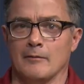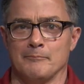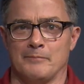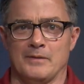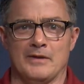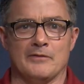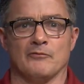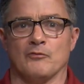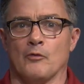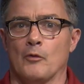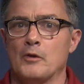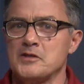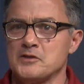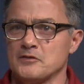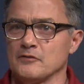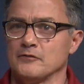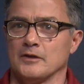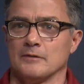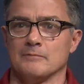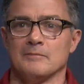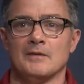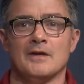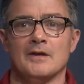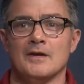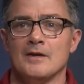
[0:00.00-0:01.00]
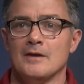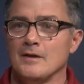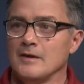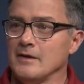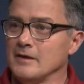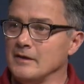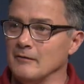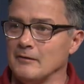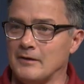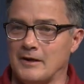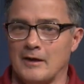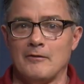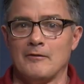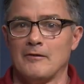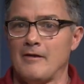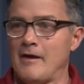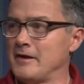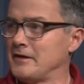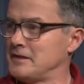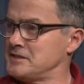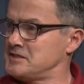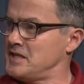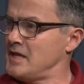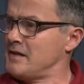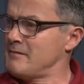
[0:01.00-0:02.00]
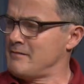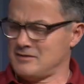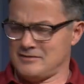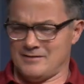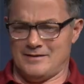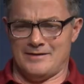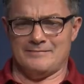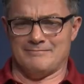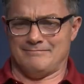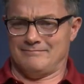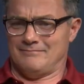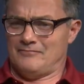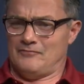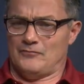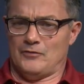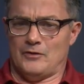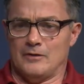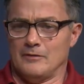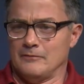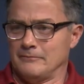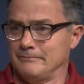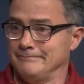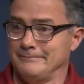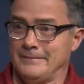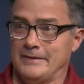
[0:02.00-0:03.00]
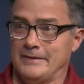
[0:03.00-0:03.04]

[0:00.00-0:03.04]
Be the voice of a Carolina team. I said, for